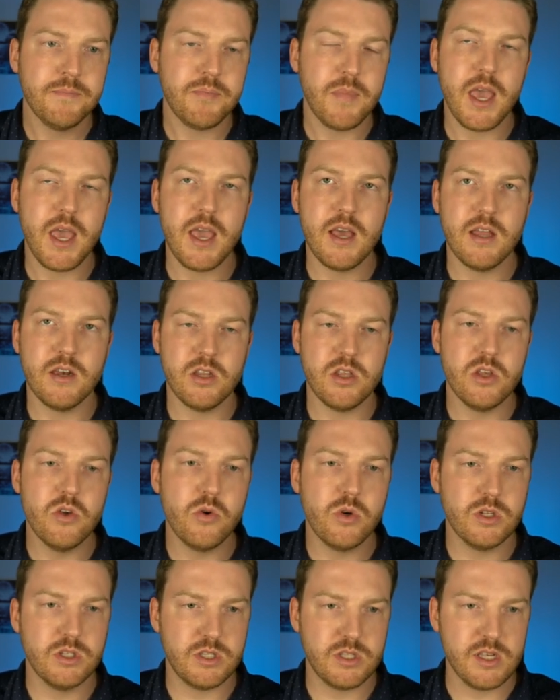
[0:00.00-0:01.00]
And you
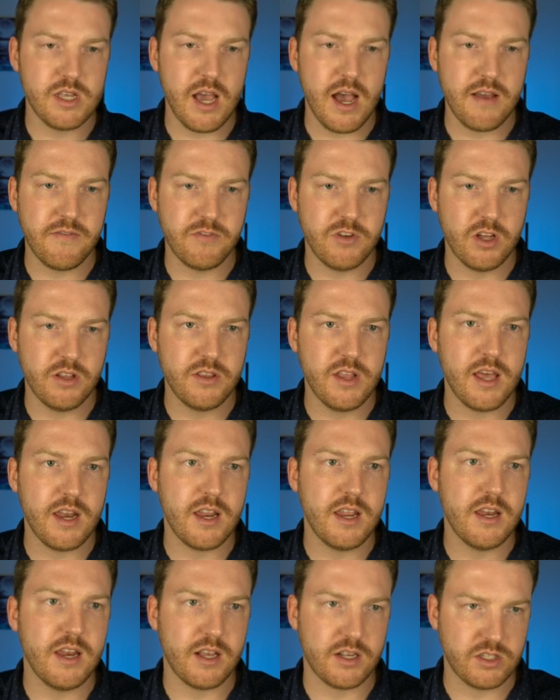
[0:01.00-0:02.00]
can see I've done that
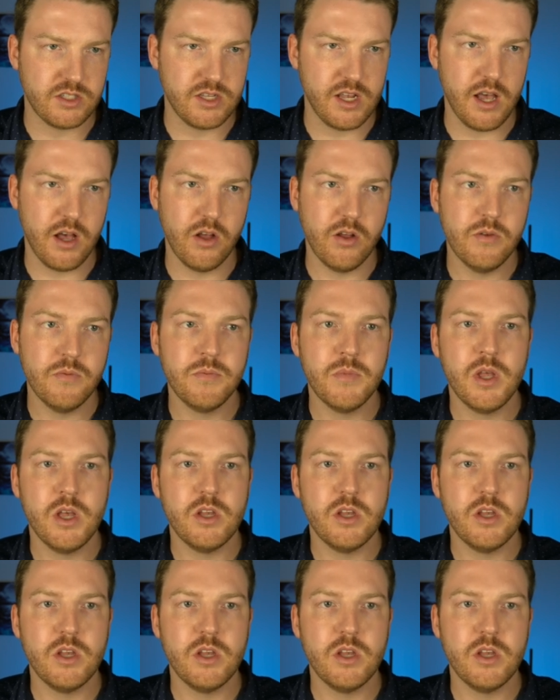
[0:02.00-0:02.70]
in Excel.